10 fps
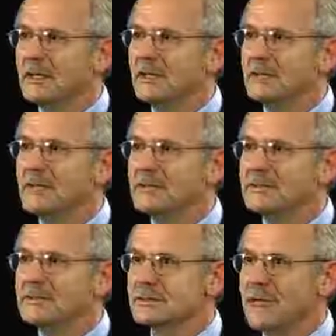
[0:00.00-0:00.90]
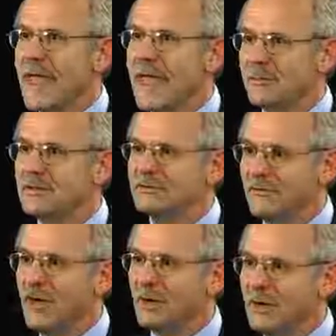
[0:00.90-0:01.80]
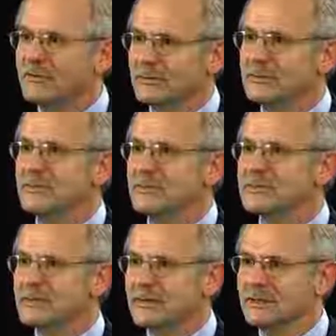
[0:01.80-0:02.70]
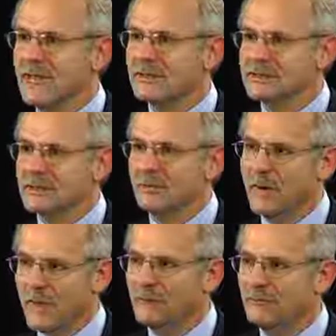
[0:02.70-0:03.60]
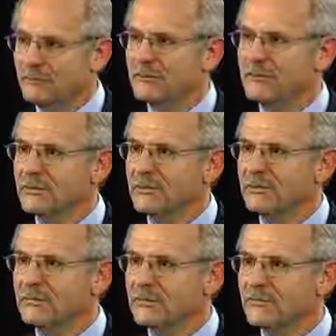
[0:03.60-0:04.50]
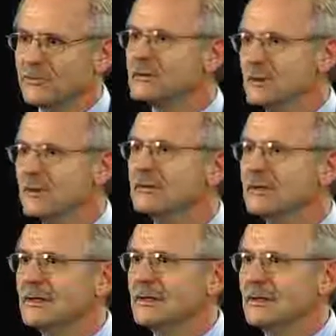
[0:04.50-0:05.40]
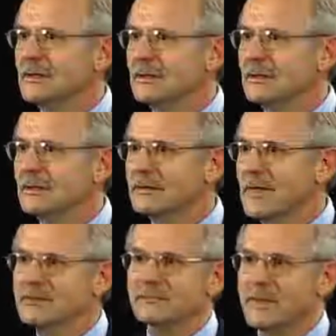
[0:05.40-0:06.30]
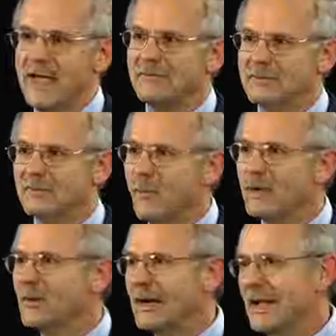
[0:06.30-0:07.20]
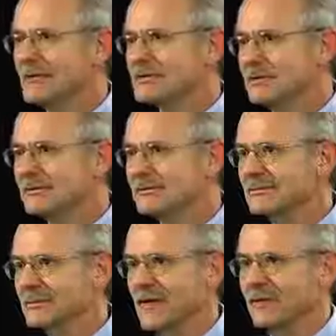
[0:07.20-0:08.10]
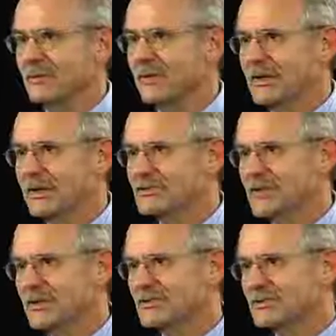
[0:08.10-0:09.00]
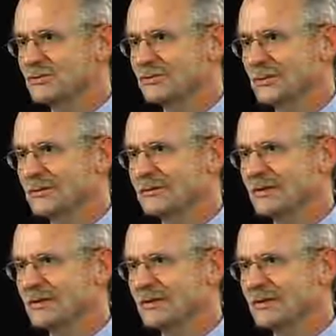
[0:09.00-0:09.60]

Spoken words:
is happy to follow other leaders. So I think that's a model for the future, not having the one right answer that everybody else has to